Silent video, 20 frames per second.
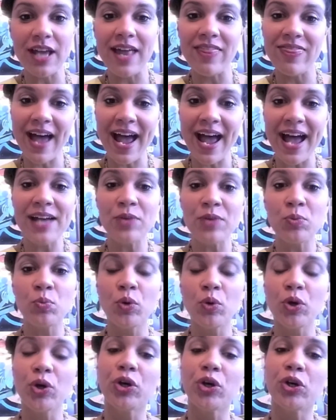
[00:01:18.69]
and that
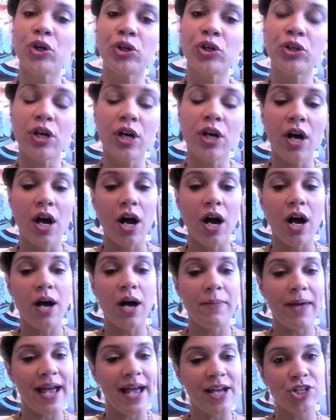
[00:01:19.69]
word
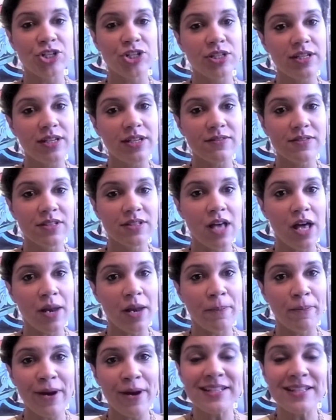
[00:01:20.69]
actually gives a lot of